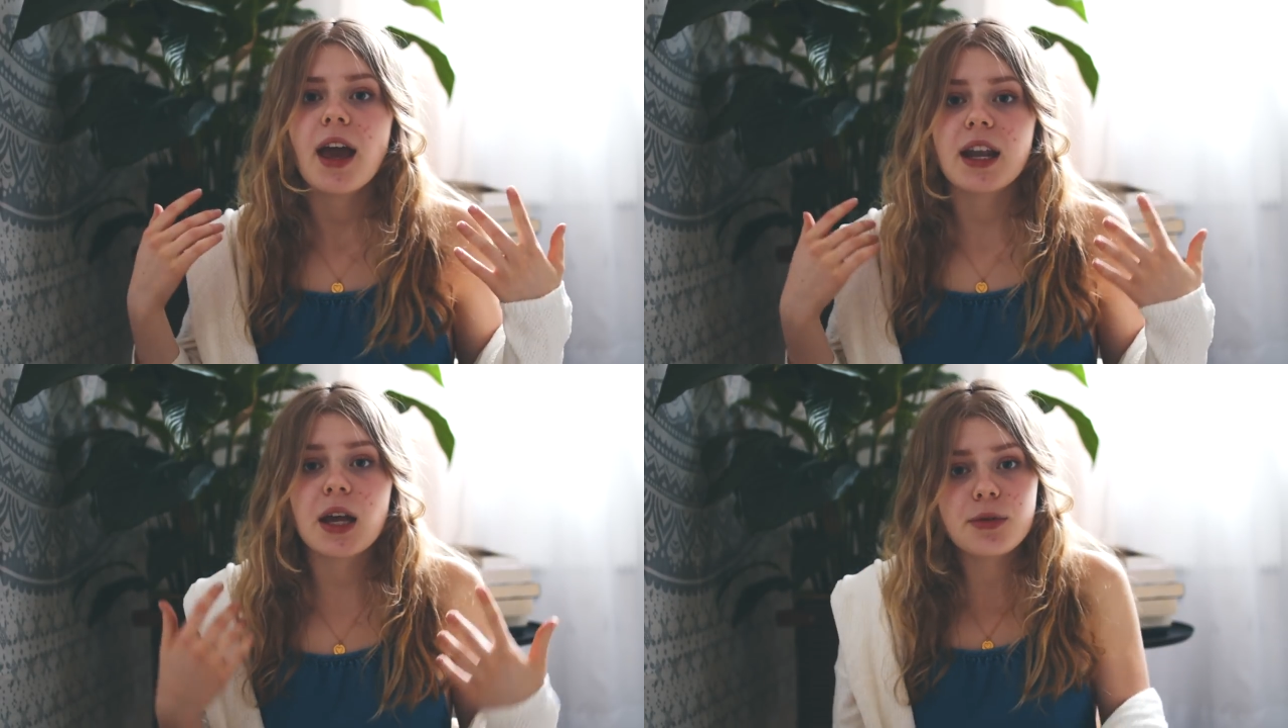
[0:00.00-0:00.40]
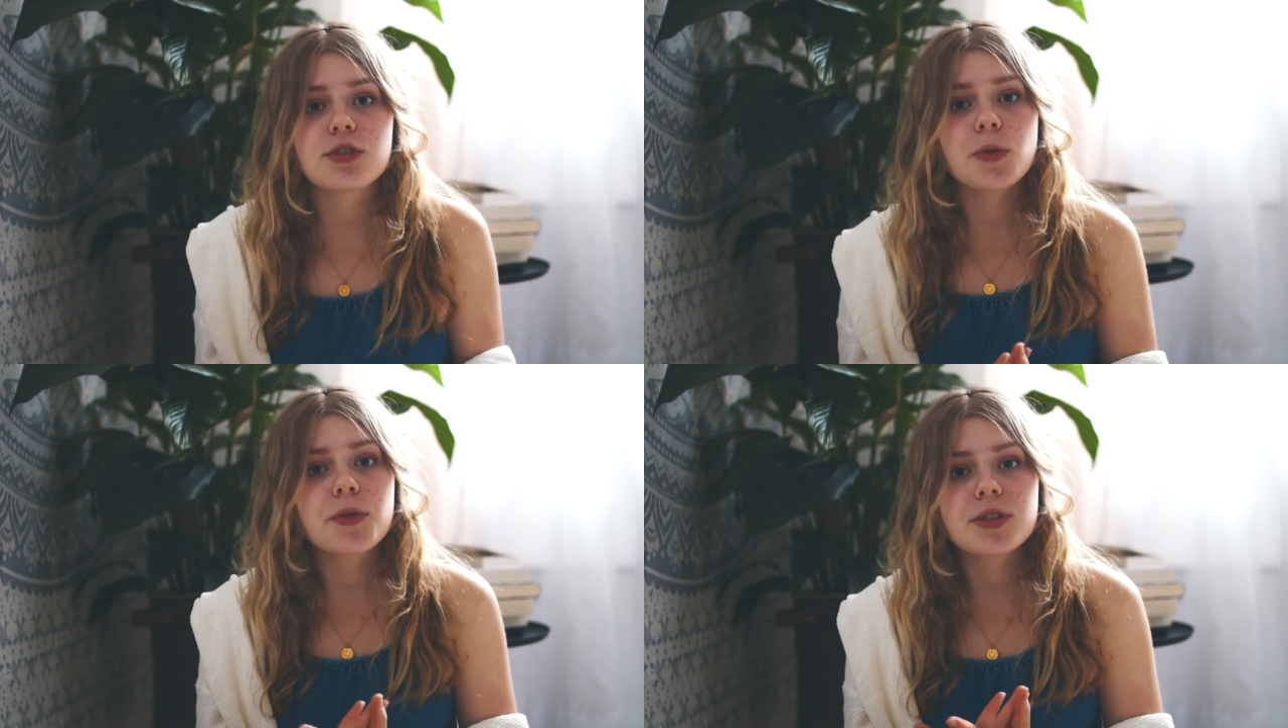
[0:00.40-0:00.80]
And I was
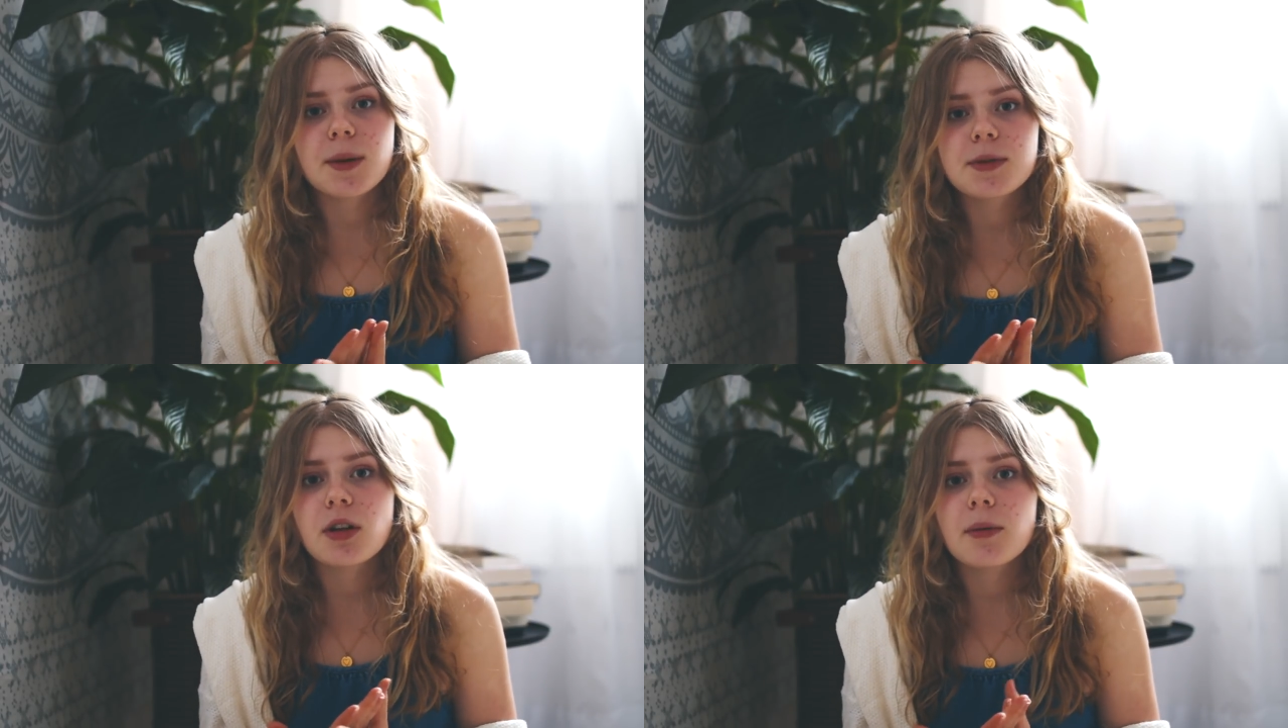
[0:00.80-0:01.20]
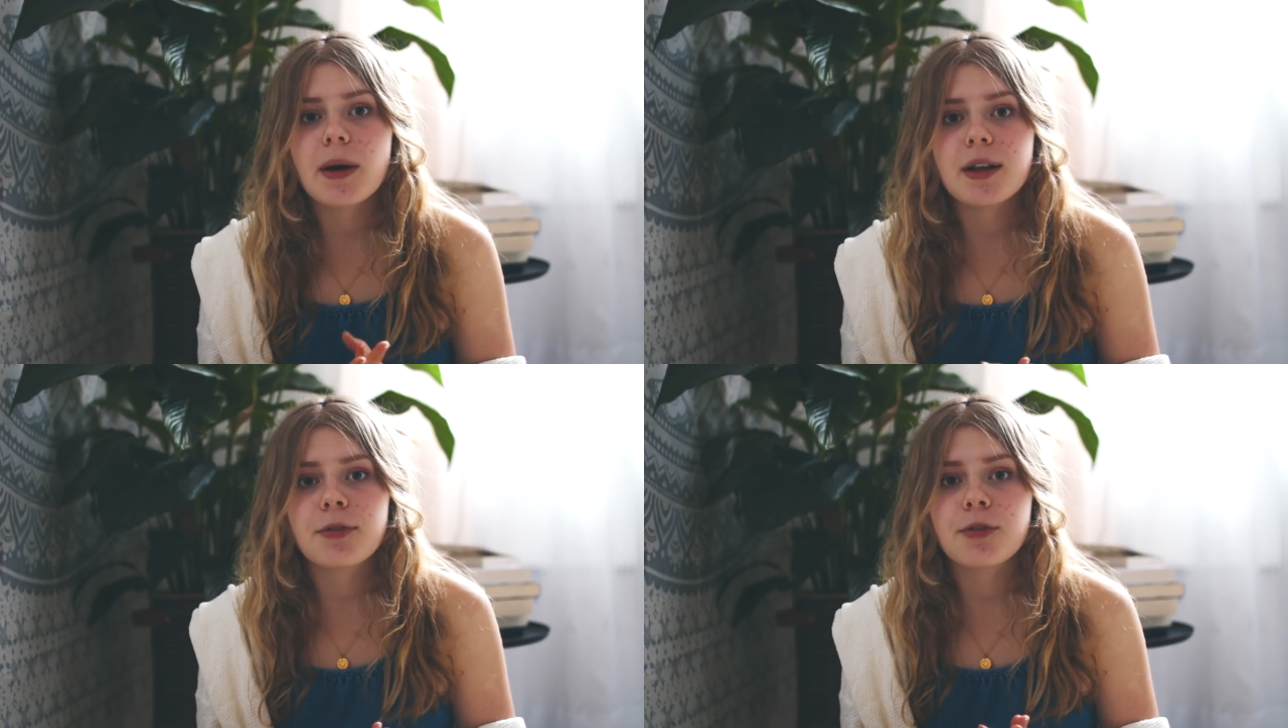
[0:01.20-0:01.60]
super skeptical
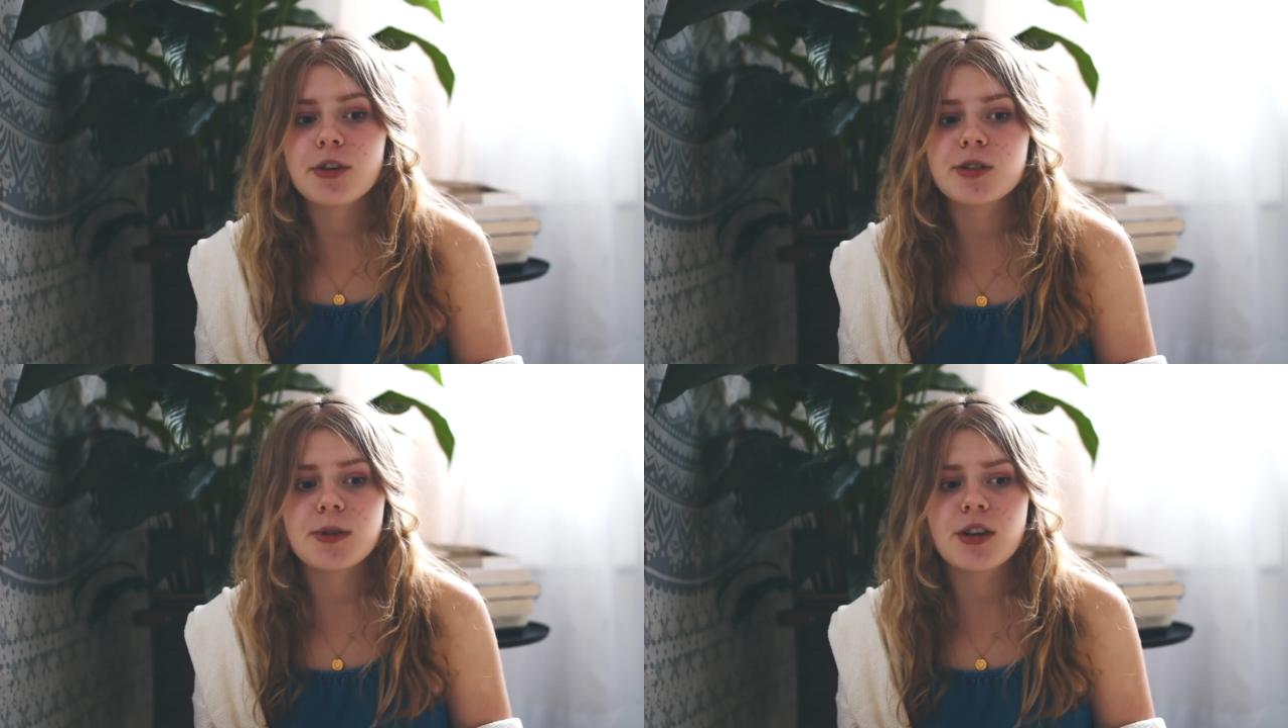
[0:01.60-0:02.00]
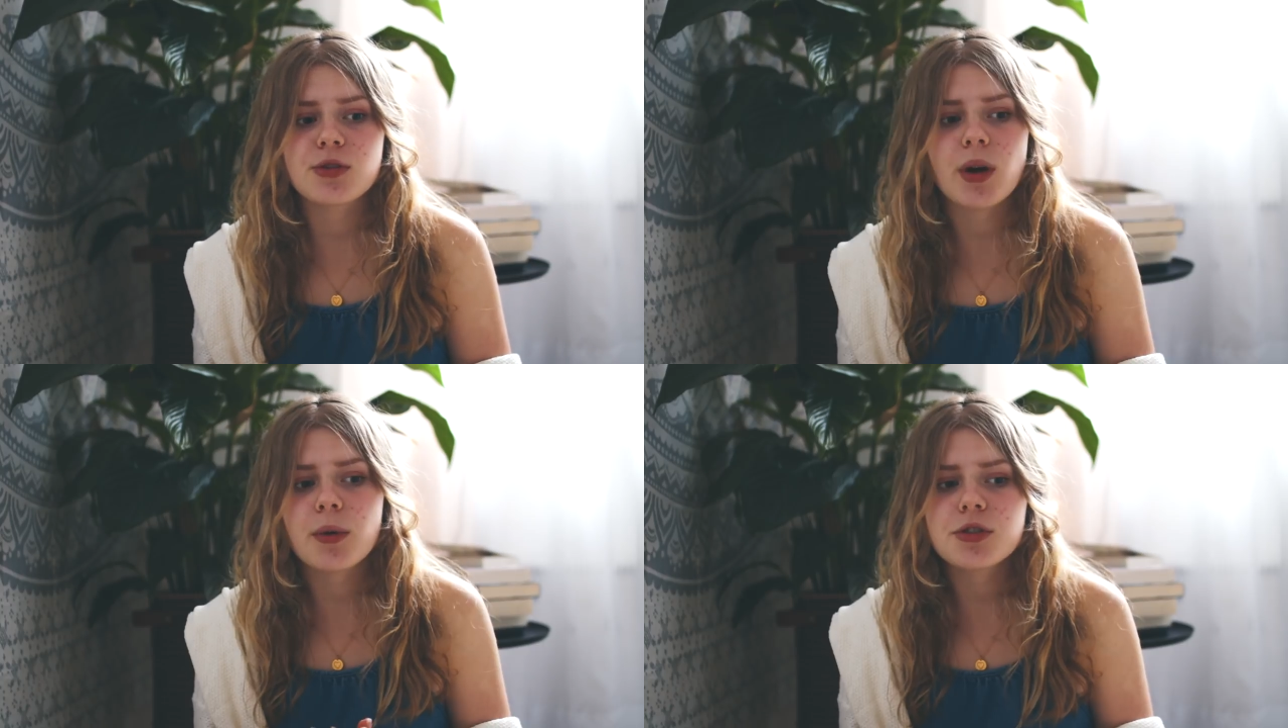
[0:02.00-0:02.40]
about it first, because
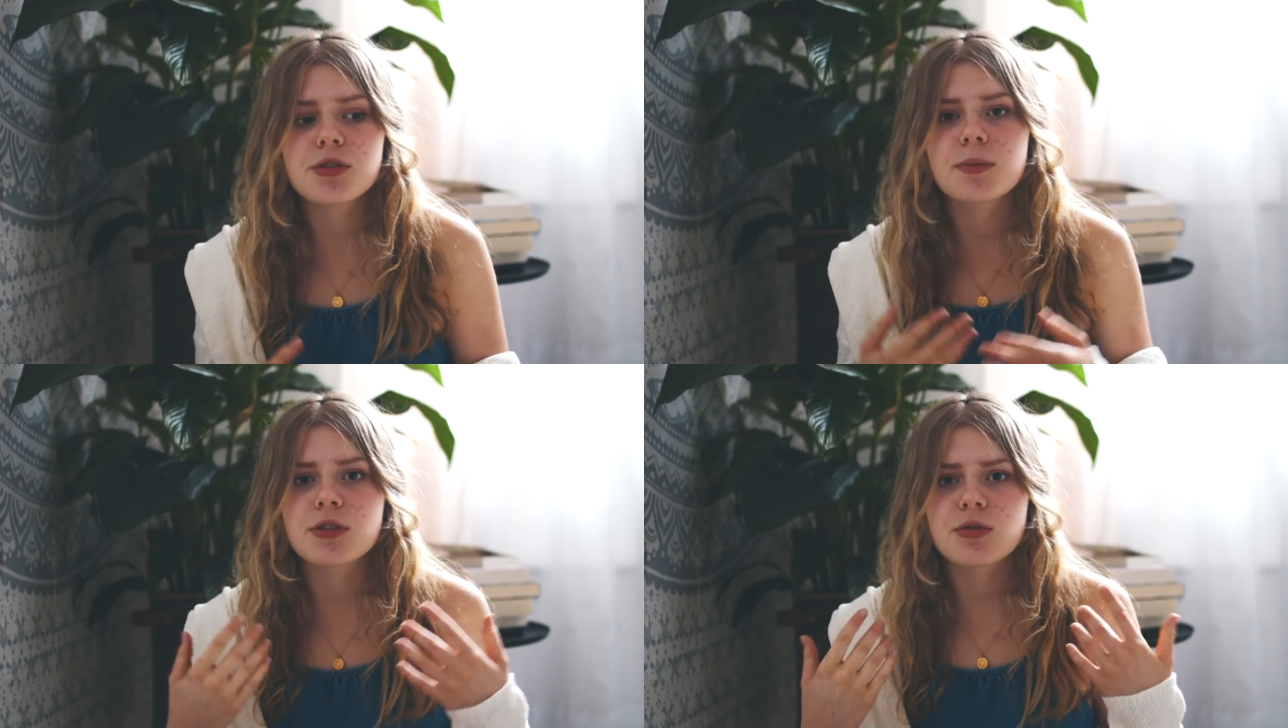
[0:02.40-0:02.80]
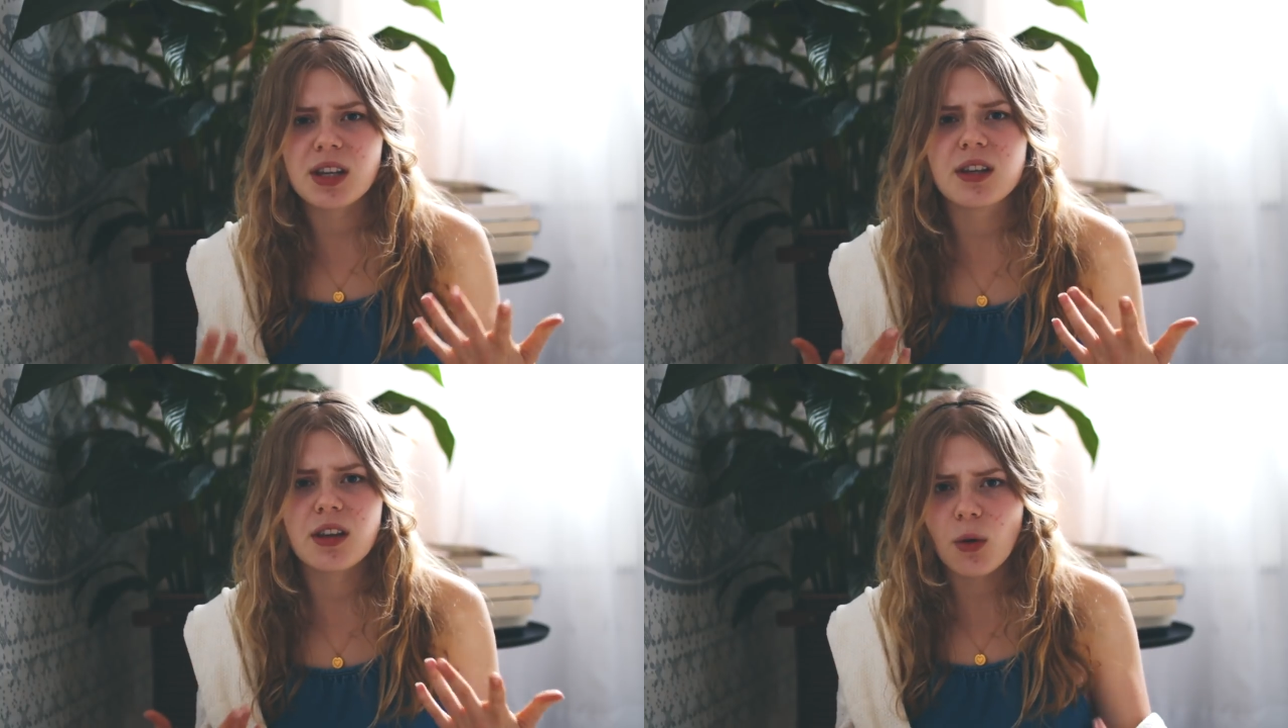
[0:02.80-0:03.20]
why would you be
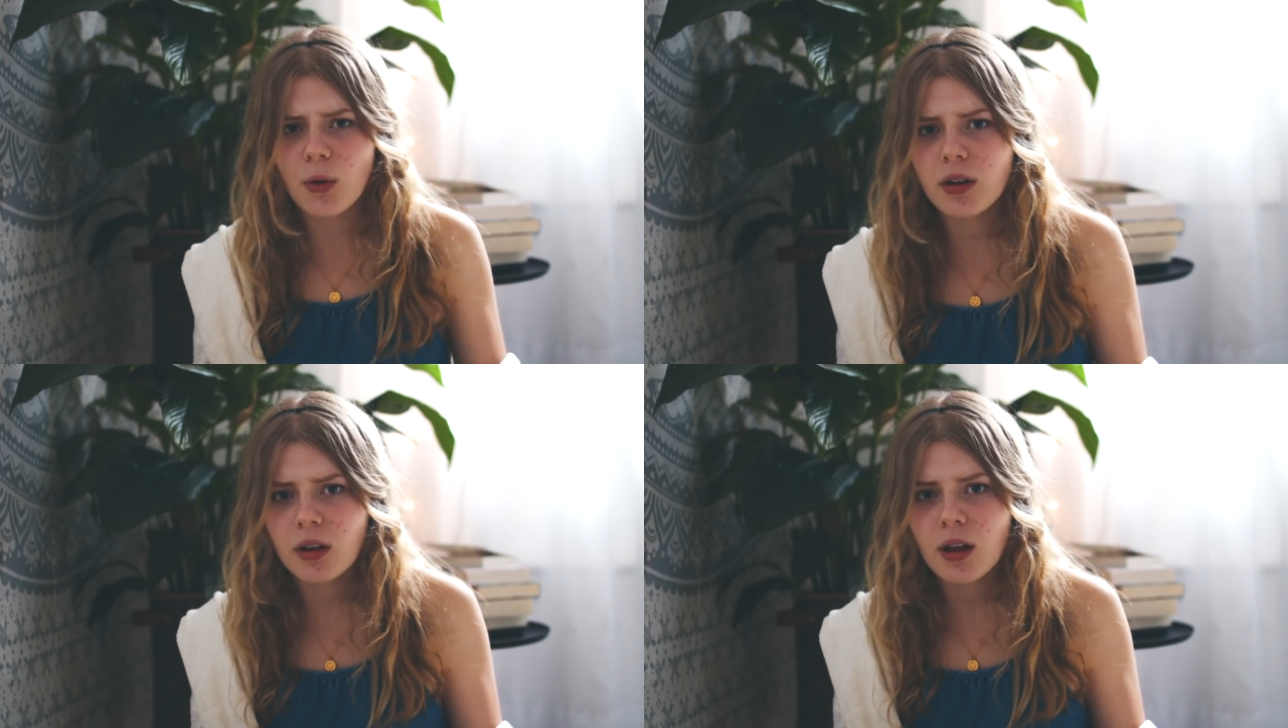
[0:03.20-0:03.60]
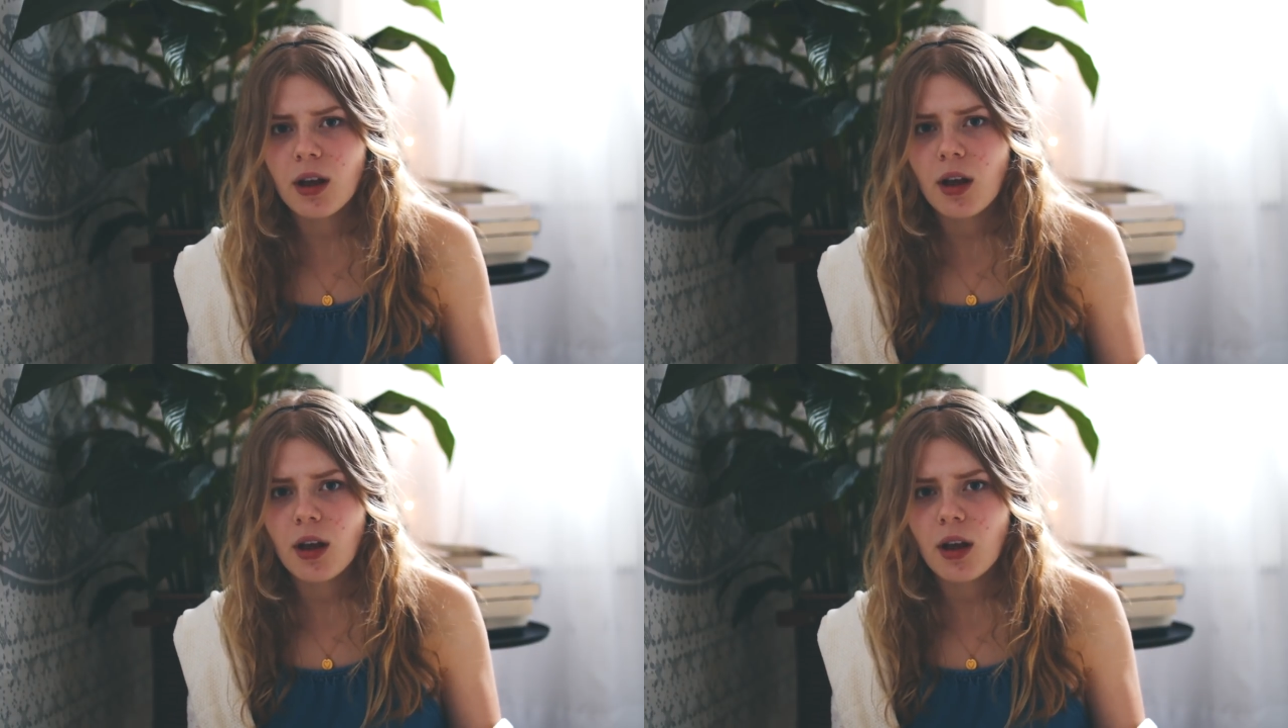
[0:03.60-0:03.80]
drinking oil